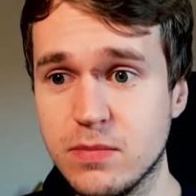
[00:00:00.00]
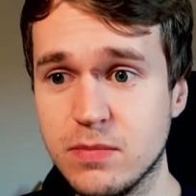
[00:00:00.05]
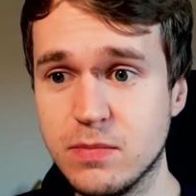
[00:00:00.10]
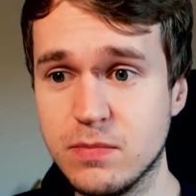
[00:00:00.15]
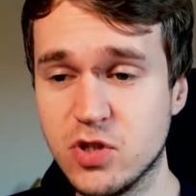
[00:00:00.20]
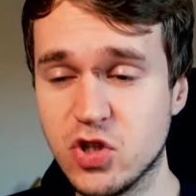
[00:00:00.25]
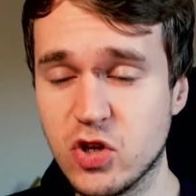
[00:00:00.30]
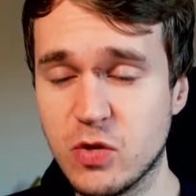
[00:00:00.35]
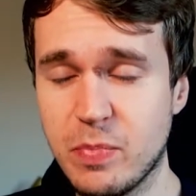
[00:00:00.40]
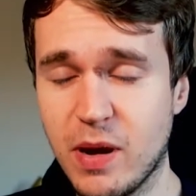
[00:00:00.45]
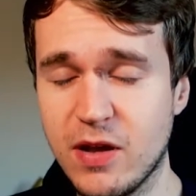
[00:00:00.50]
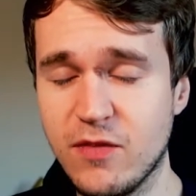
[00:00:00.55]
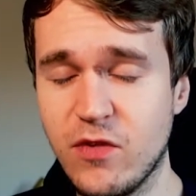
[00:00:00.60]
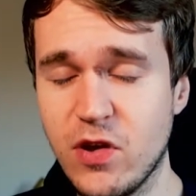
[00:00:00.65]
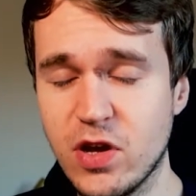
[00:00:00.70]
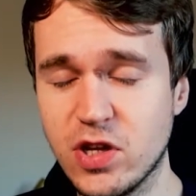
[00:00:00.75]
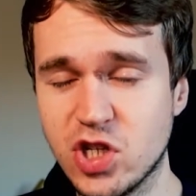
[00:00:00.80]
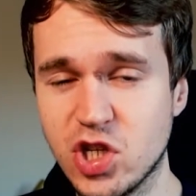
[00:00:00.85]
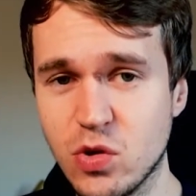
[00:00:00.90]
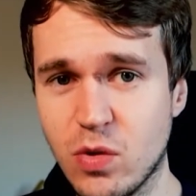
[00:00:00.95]
just by
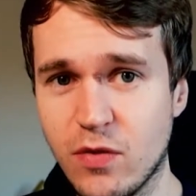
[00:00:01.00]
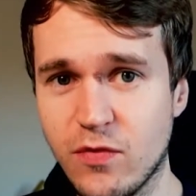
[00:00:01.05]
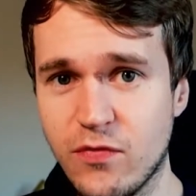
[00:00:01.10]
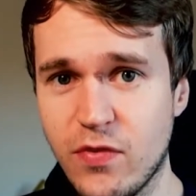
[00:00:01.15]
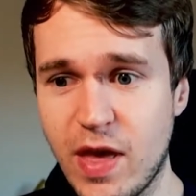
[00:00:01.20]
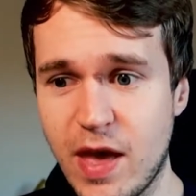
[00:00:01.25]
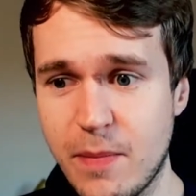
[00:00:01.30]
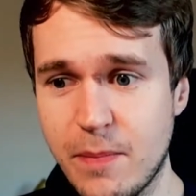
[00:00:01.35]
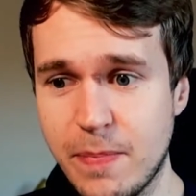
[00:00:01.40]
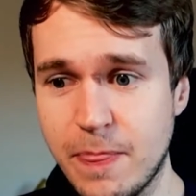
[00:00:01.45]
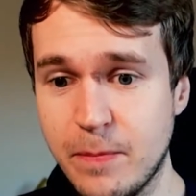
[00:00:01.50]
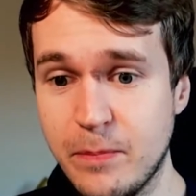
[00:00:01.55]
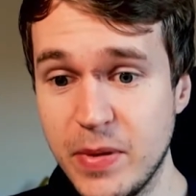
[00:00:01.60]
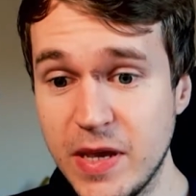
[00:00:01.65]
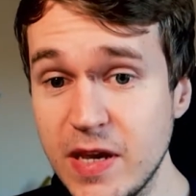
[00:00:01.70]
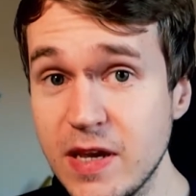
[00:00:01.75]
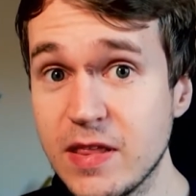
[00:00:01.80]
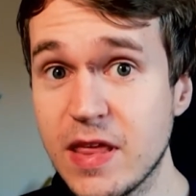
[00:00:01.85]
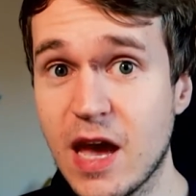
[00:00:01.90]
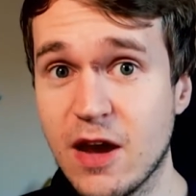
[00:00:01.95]
virtue of them
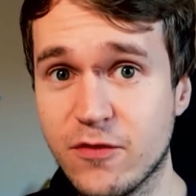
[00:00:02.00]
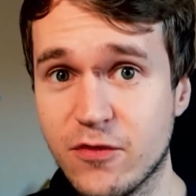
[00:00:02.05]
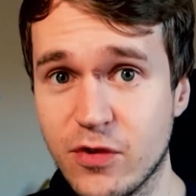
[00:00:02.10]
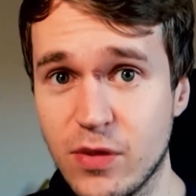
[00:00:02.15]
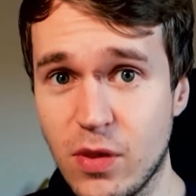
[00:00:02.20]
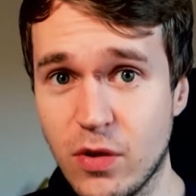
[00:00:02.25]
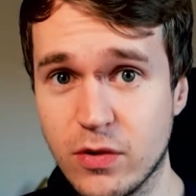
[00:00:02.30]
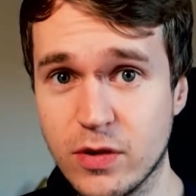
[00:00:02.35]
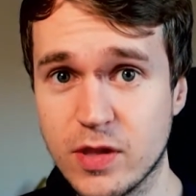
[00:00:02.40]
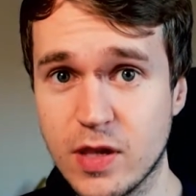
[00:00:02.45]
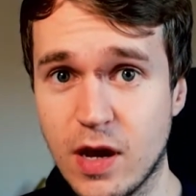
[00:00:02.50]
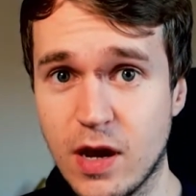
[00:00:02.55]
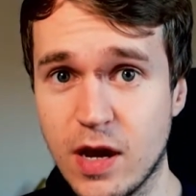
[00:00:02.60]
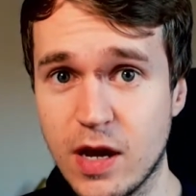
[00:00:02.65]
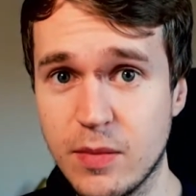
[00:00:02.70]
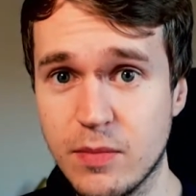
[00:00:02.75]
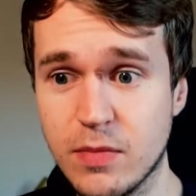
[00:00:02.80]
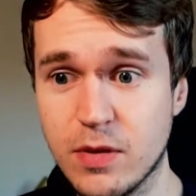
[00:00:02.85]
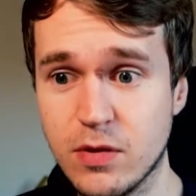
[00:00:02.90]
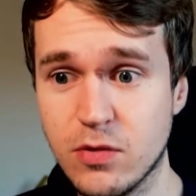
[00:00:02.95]
being there for a long
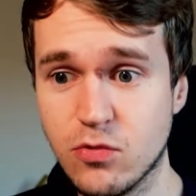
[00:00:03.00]
time,